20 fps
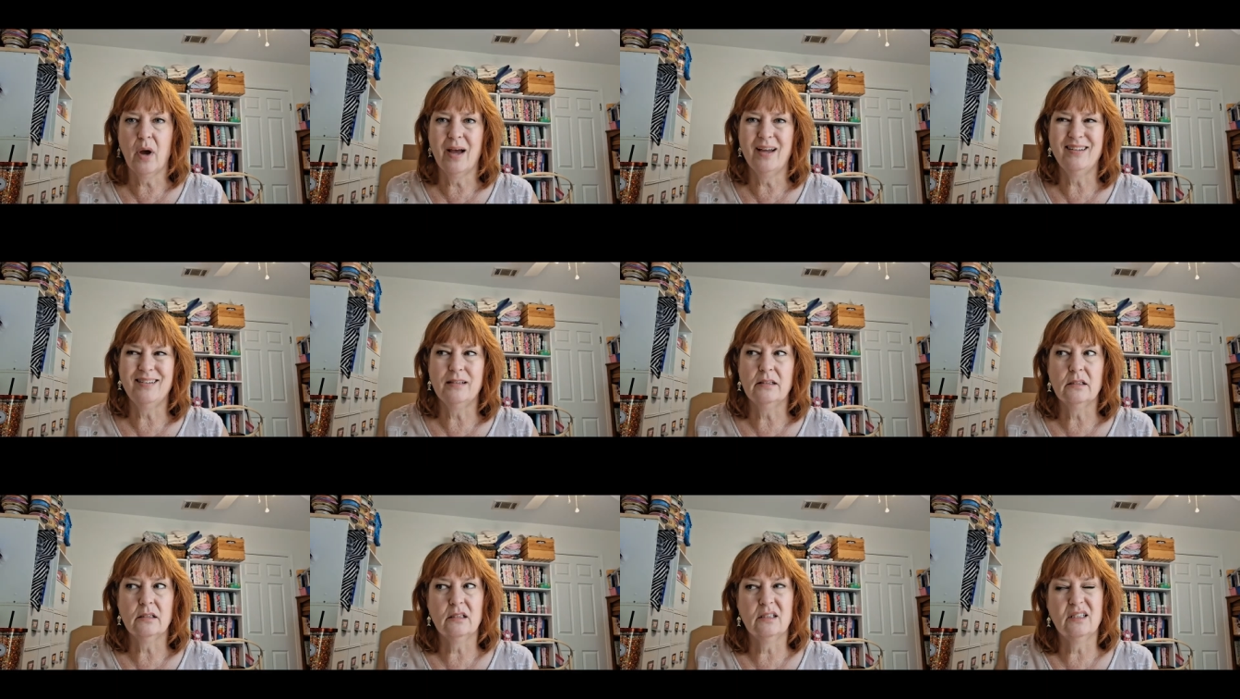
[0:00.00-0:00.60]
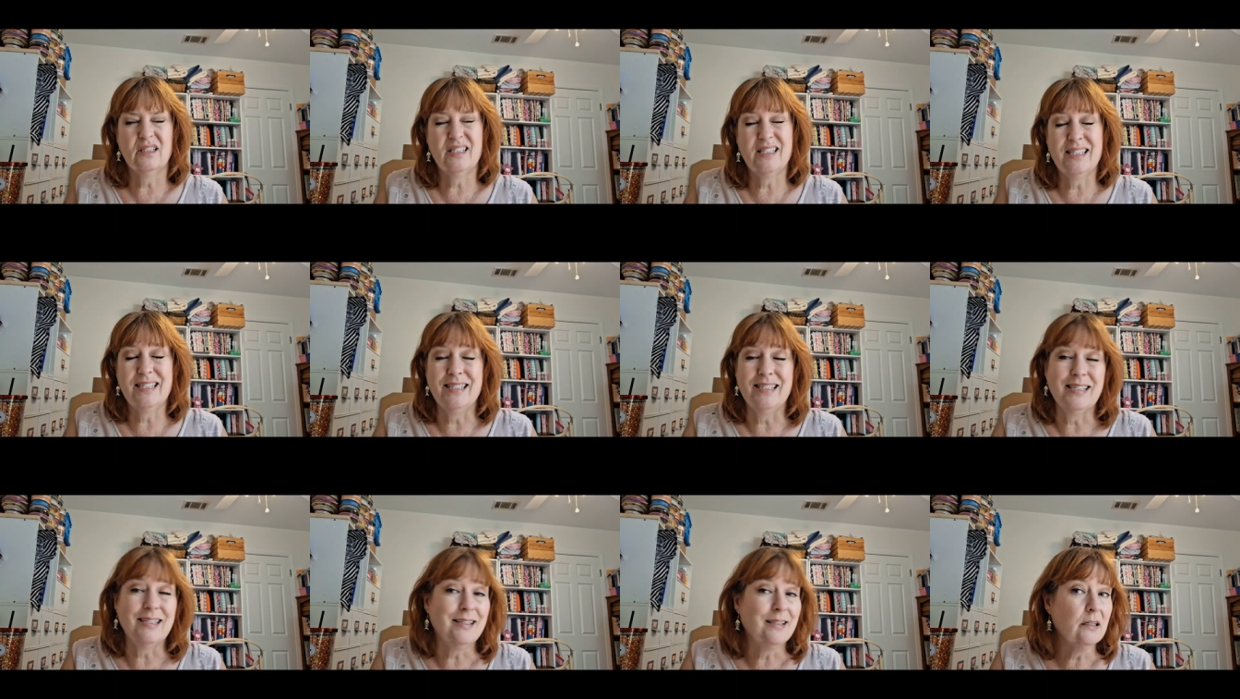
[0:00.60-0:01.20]
I
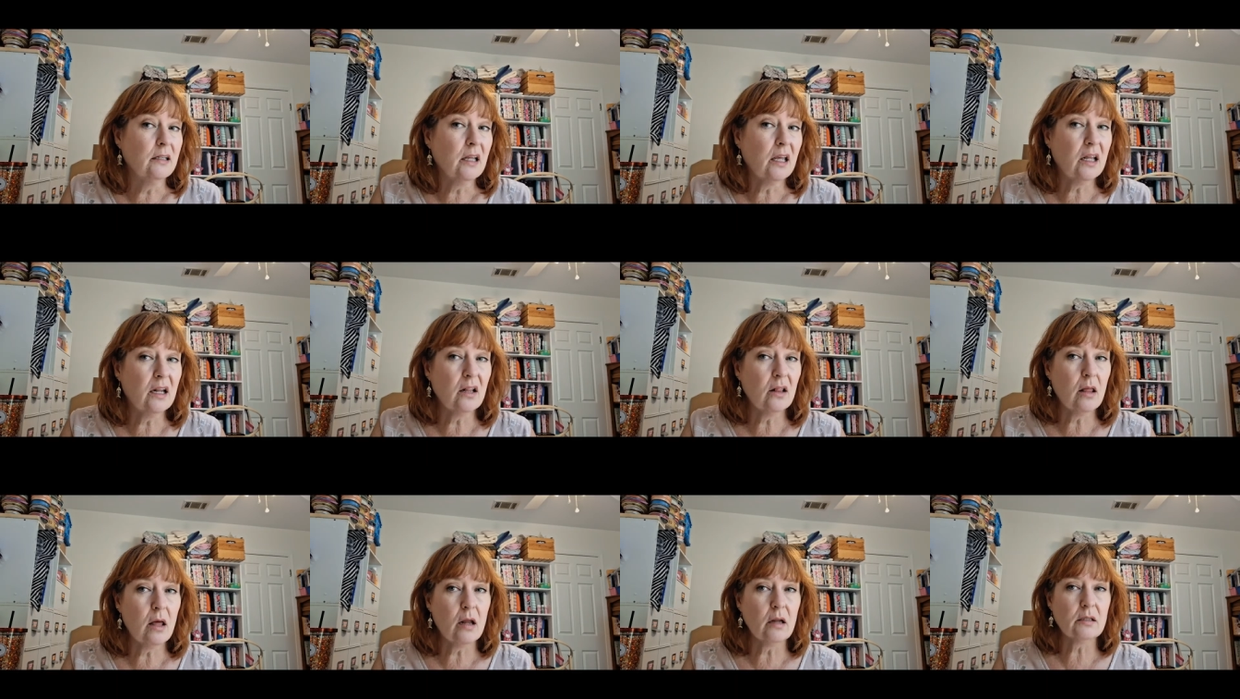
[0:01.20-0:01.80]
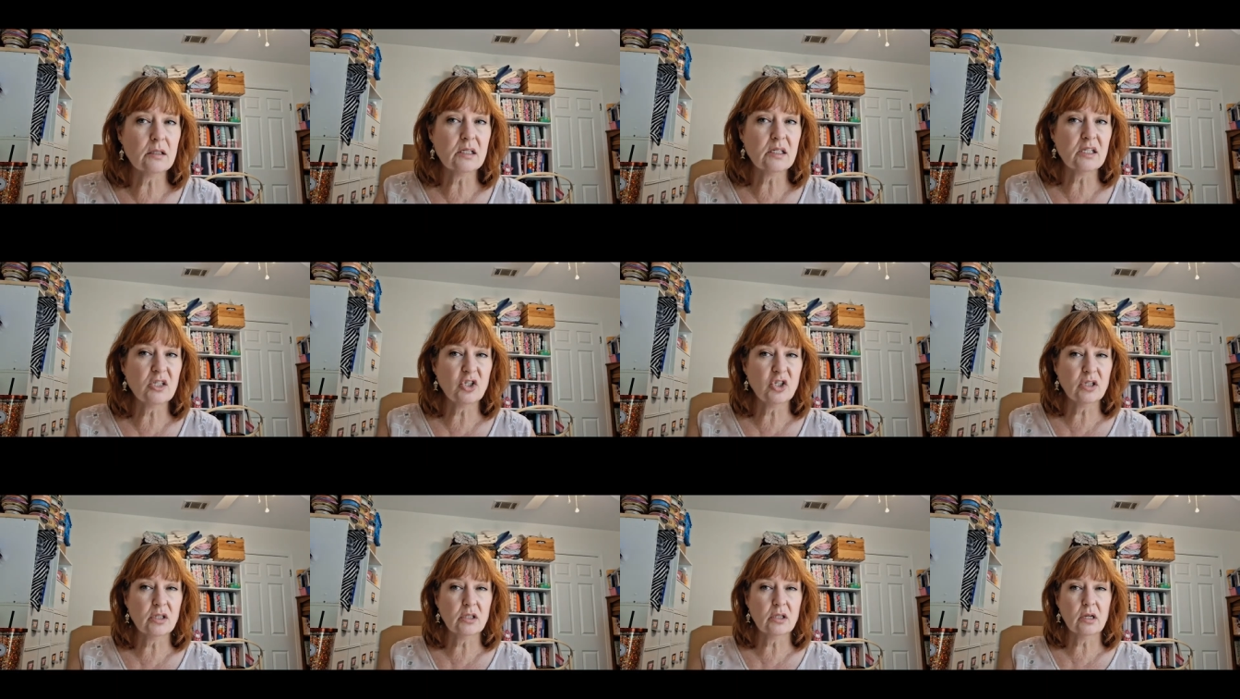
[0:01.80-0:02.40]
didn't get a lot of
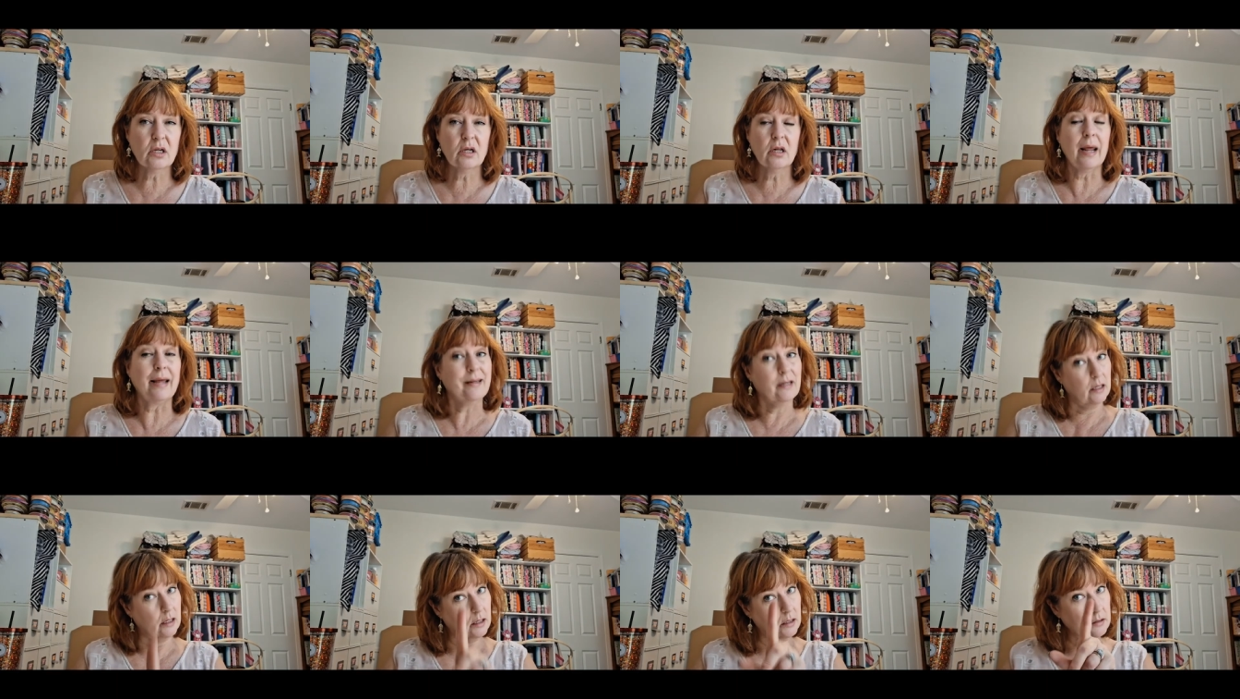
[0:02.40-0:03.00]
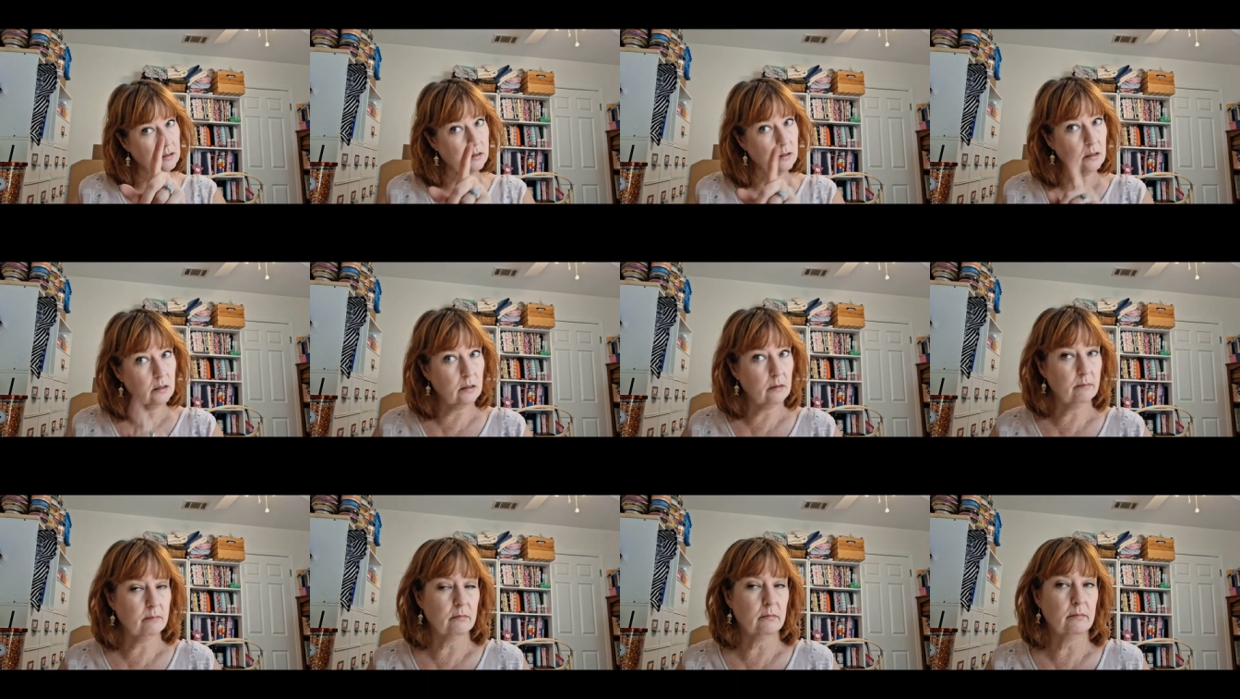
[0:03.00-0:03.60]
stitching done. I did get
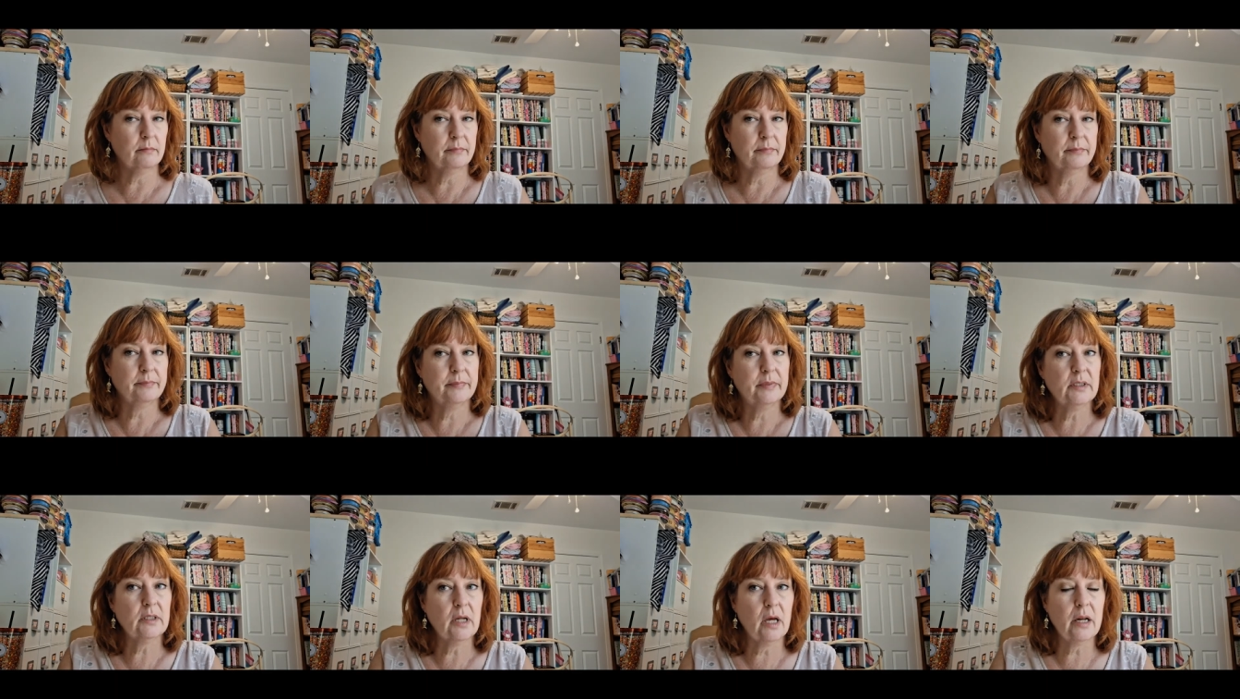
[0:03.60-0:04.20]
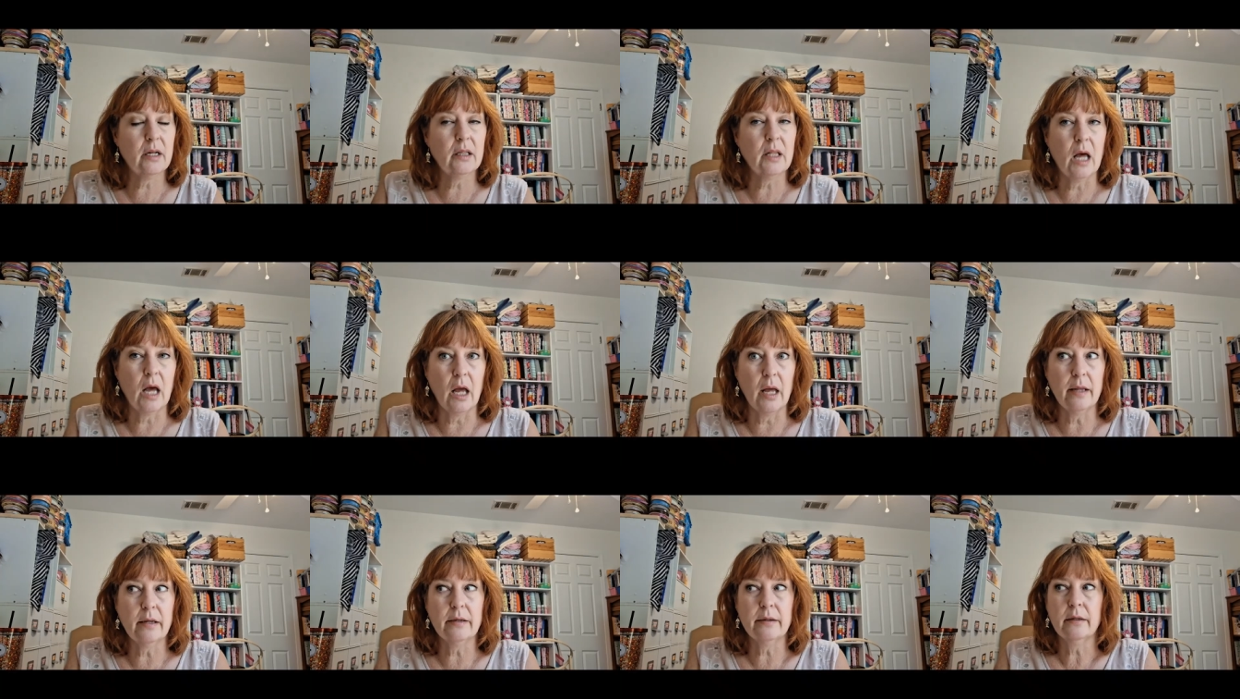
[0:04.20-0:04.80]
some, but not a
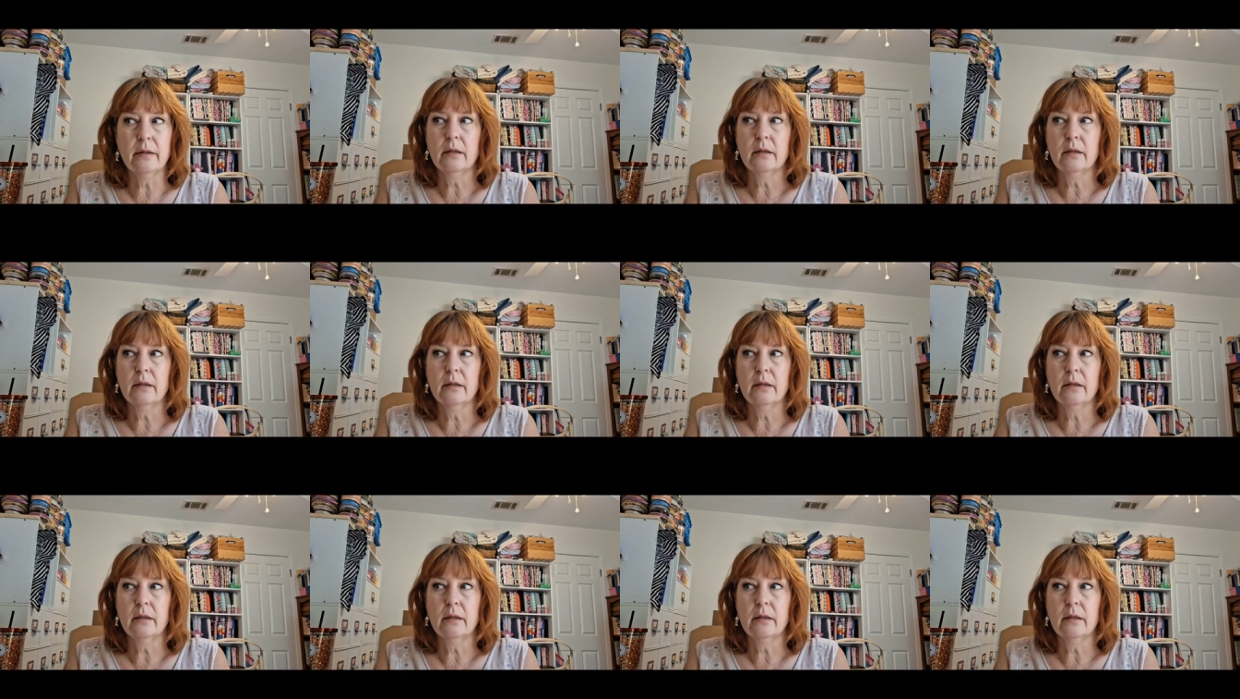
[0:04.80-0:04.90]
lot.